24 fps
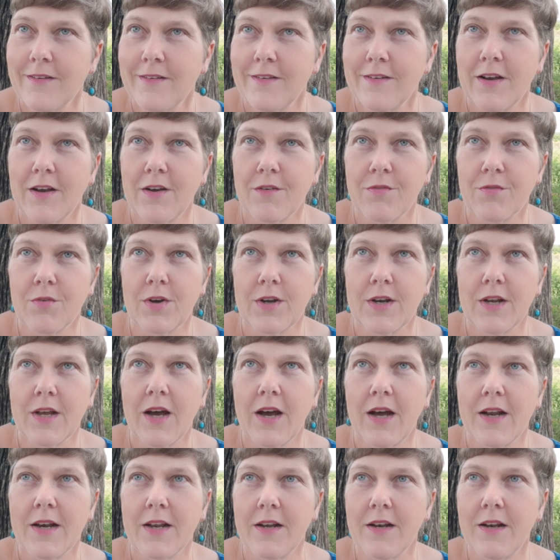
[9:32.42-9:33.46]
I've got a
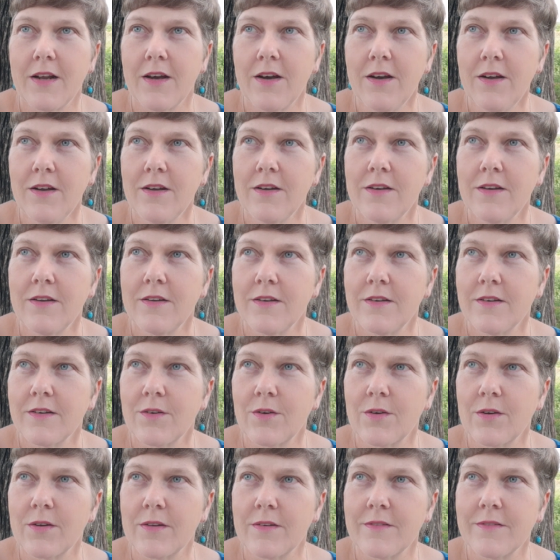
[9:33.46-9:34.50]
hadada
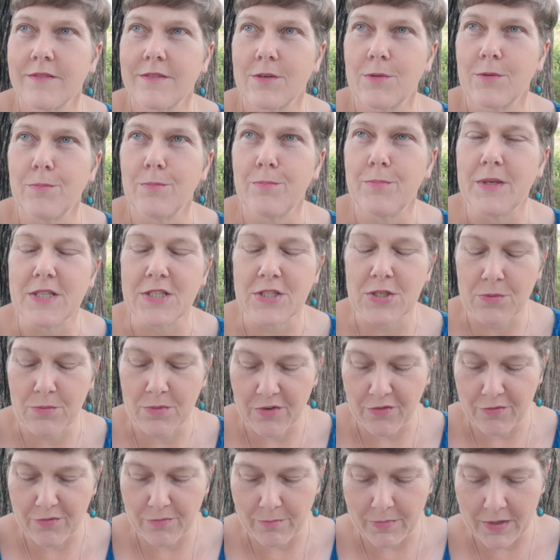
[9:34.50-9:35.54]
competing
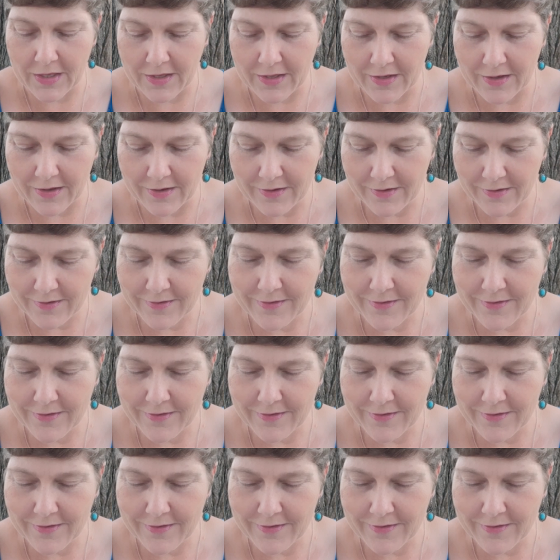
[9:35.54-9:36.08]
with me here.